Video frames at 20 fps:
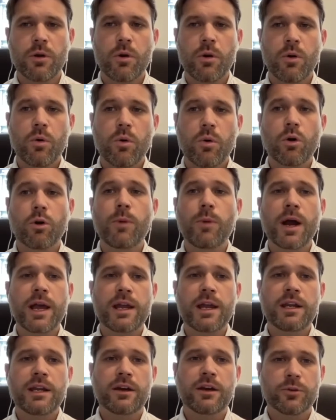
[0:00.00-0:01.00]
or by
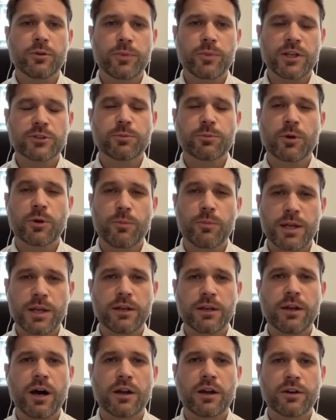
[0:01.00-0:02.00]
any other means
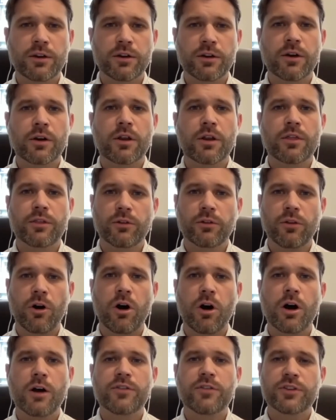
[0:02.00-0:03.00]
permitted under the
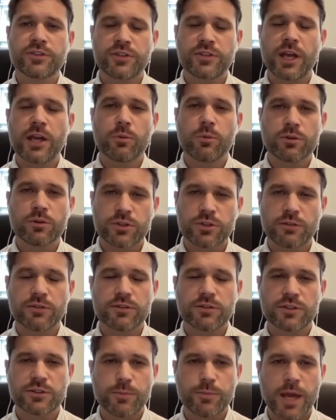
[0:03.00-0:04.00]
law of the state where
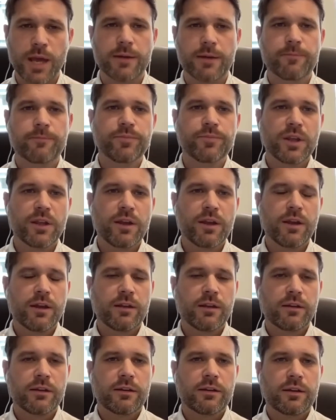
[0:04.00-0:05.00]
service is made.
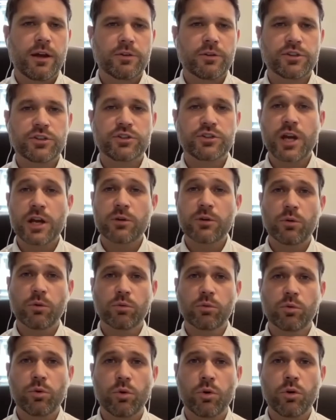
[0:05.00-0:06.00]
Now, as a general
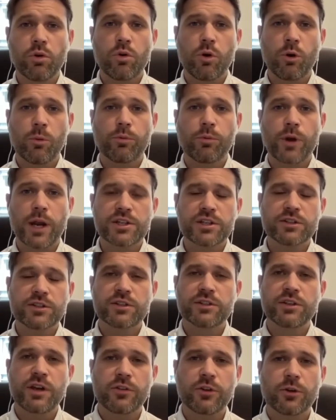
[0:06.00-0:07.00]
rule, corporations
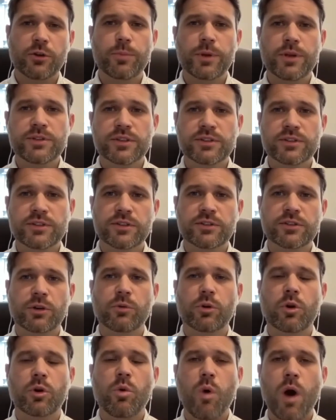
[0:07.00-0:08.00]
and other businesses are
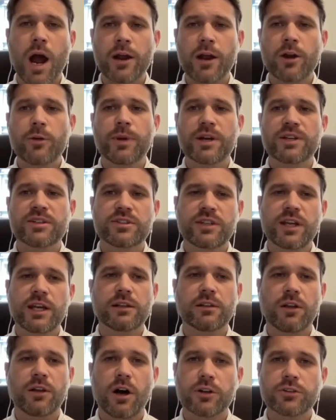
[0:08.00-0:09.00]
required by
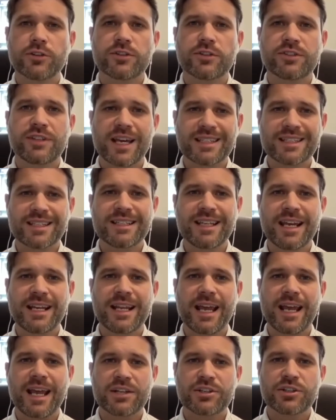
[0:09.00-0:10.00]
state law to
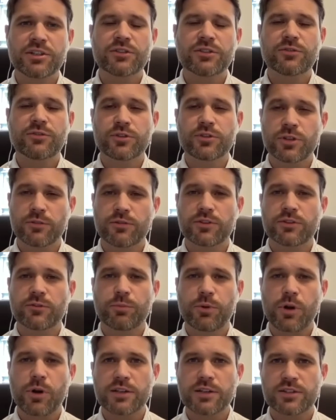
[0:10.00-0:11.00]
designate agents for service of
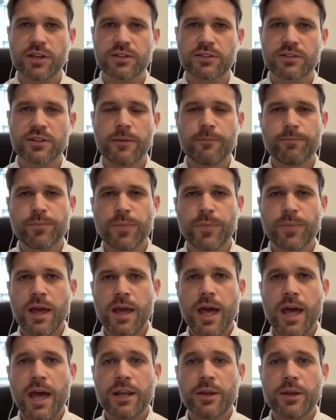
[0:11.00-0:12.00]
process.
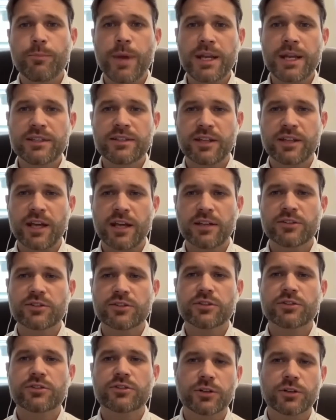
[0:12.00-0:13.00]
And in many
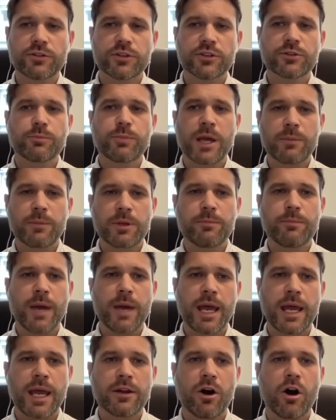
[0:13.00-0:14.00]
states, service may be
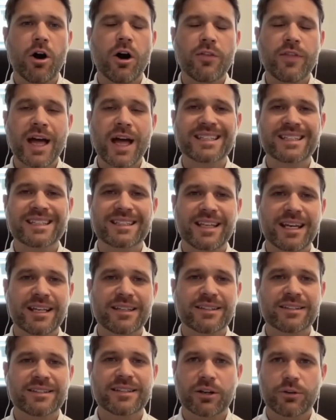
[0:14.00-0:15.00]
made on that
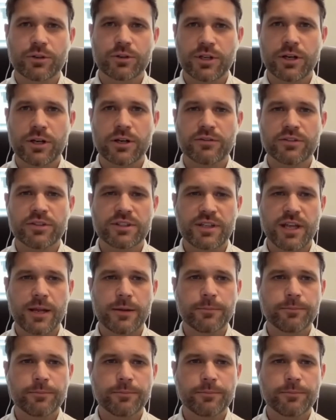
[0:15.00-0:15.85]
state's Secretary of State.